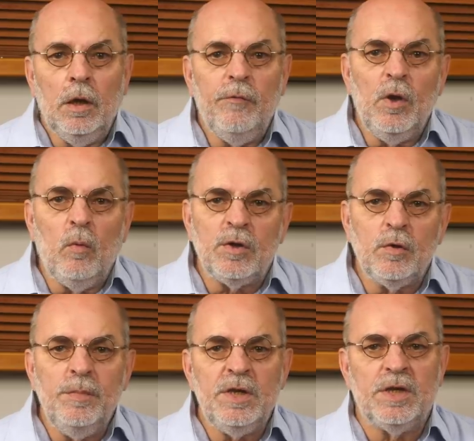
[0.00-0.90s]
If you don't want
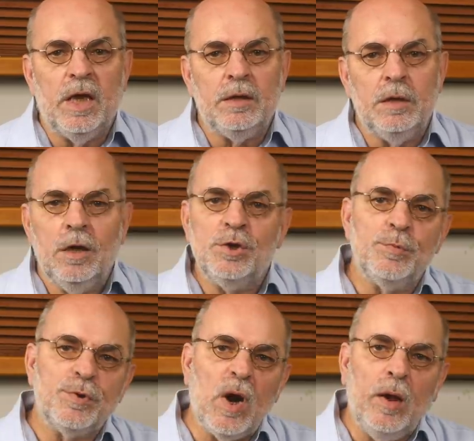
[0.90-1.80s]
to miss that,
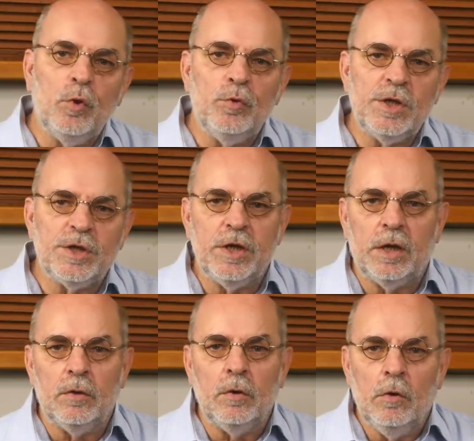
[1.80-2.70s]
subscribe to this
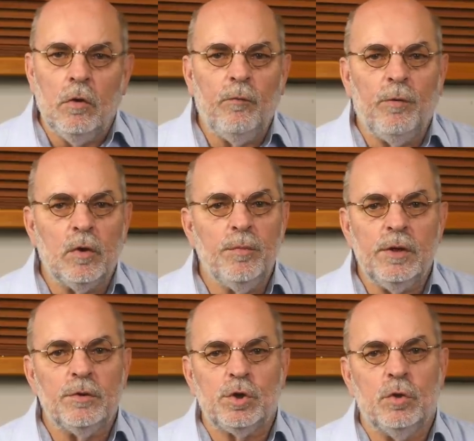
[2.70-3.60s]
channel or follow me
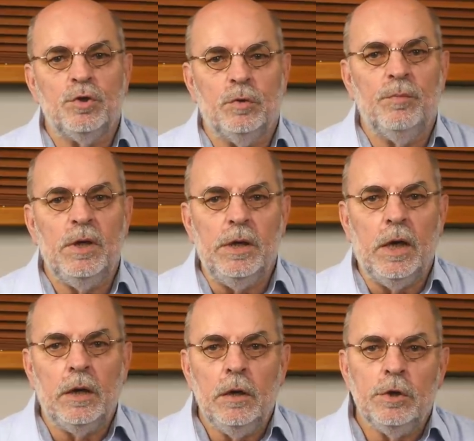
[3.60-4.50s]
on the social
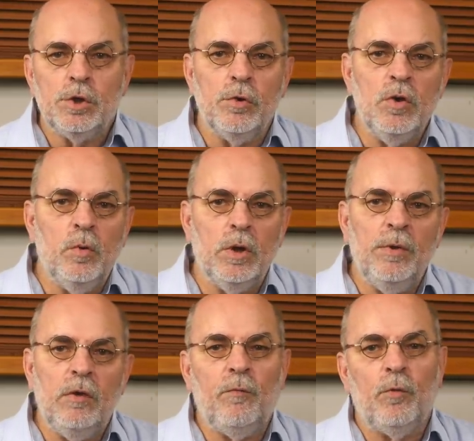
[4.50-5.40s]
media so you will
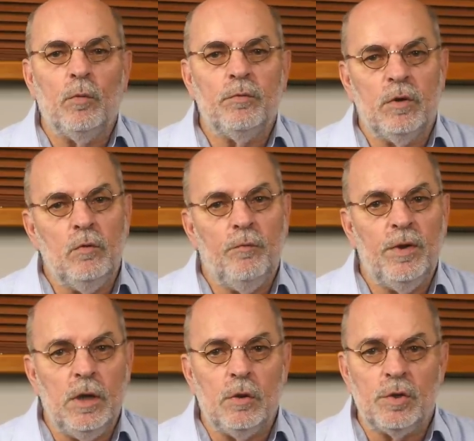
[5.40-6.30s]
be informed when new
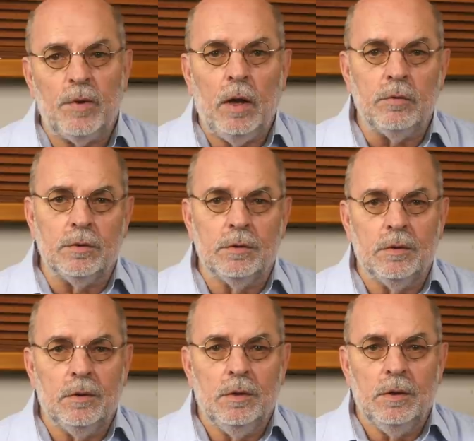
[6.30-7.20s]
videos are out.
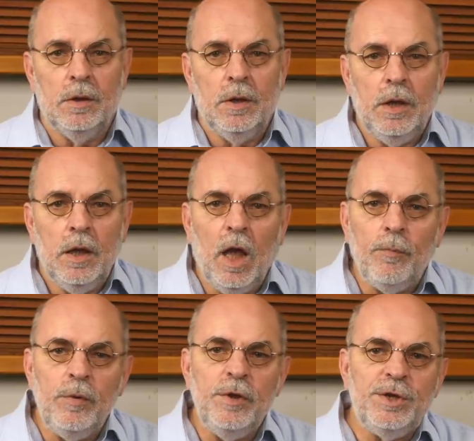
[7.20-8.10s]

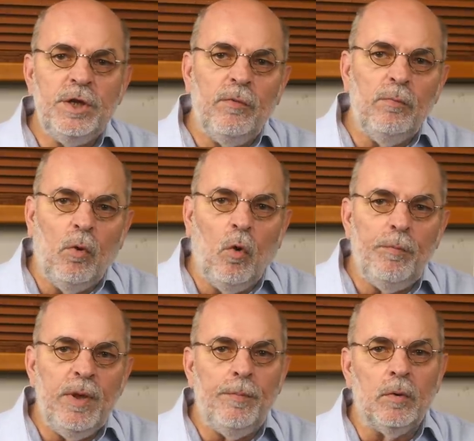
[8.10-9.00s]
Help me reach even more
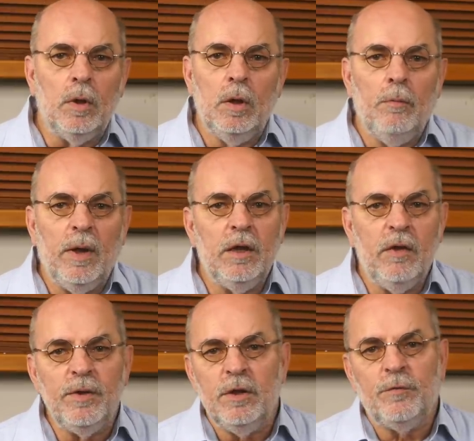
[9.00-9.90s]
people by
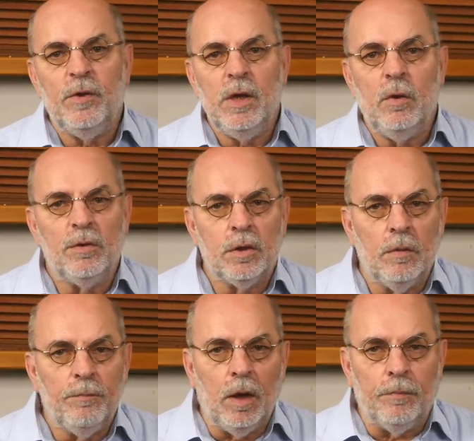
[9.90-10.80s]
giving this video a
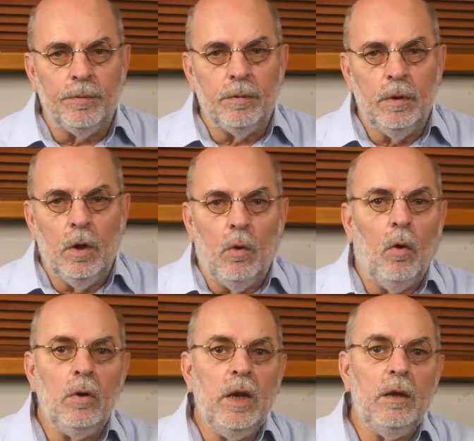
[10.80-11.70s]
thumb up
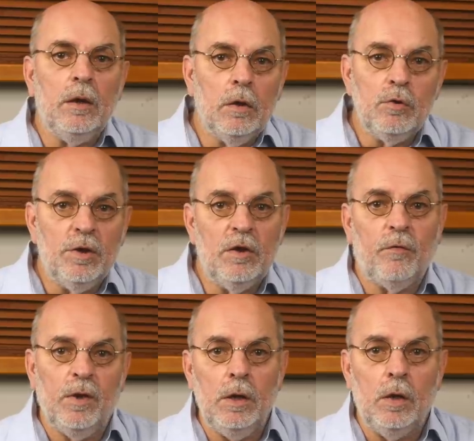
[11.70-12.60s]
or link to this
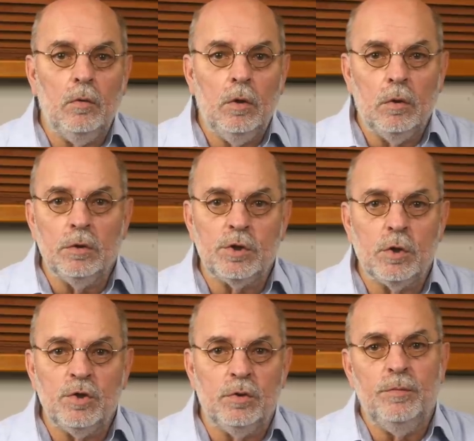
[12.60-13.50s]
video on the
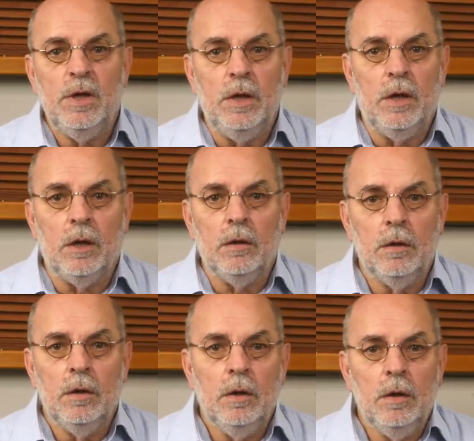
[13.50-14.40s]
social media.
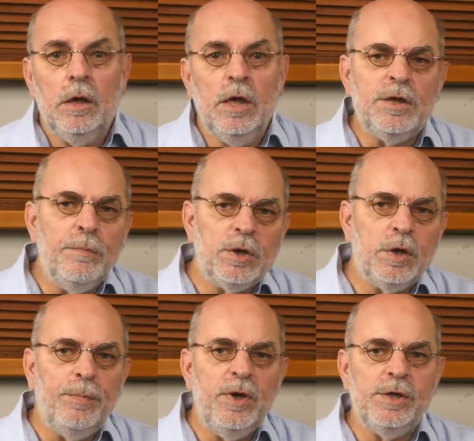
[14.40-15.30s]
It's
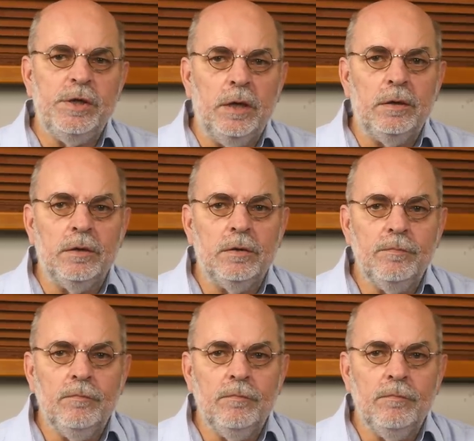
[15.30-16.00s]
much appreciated.